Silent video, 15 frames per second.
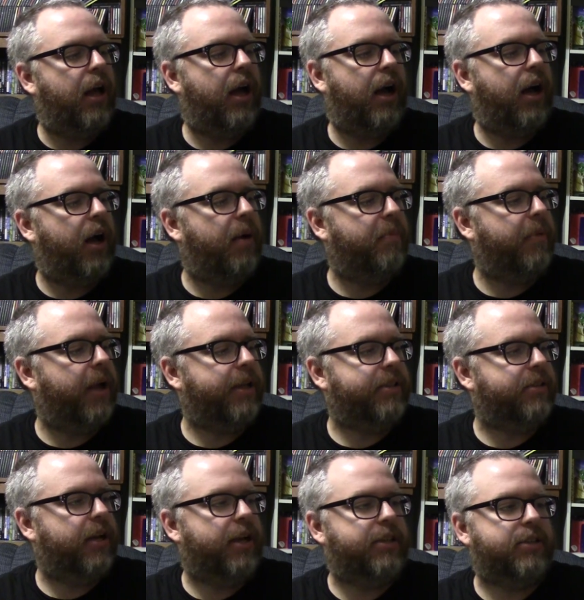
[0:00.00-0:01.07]
Um, I
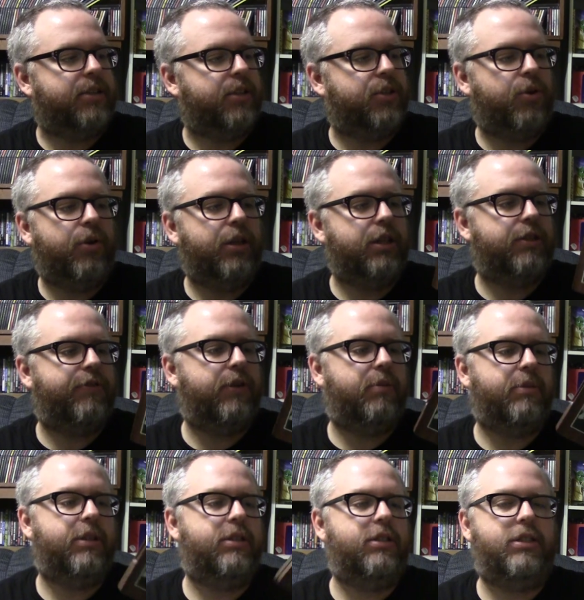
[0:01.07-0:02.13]
I just adore this
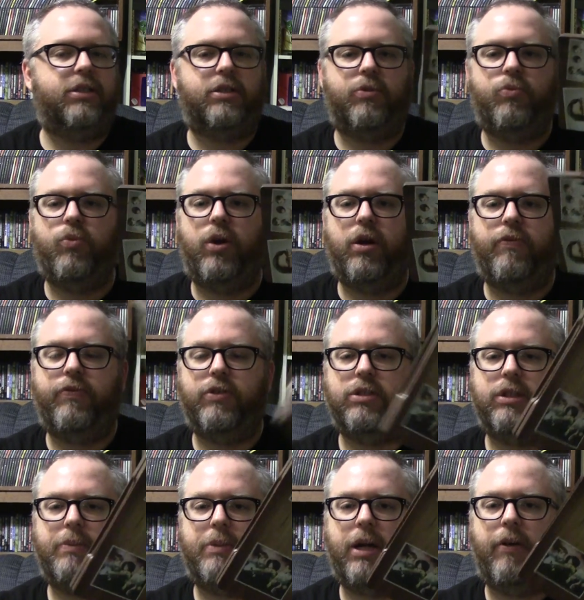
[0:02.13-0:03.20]
film, and this is just a wonderful
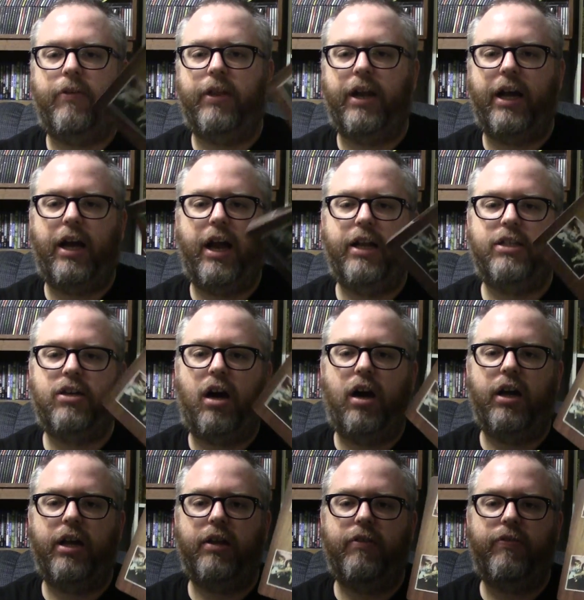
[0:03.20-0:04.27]
slipcover that I got at
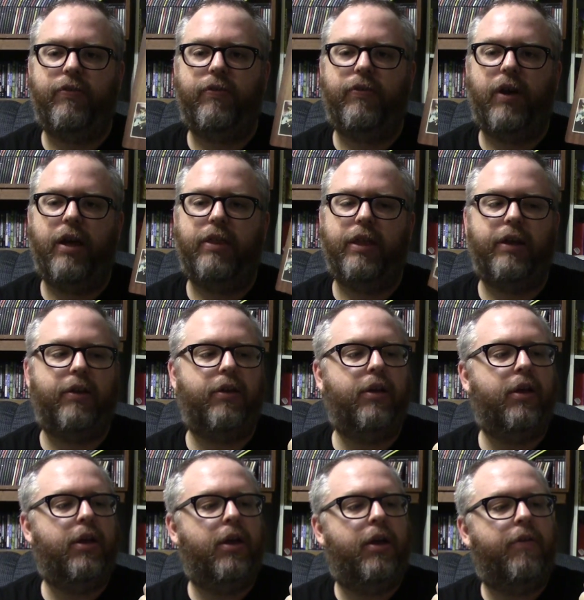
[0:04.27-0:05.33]
Target, I think,
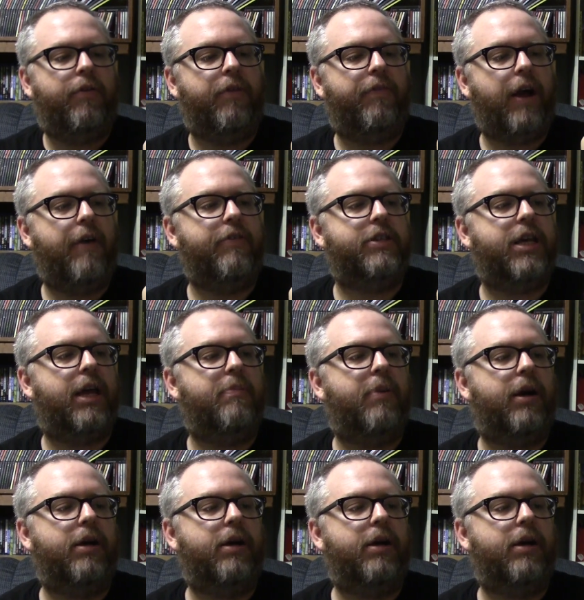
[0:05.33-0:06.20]
for five or ten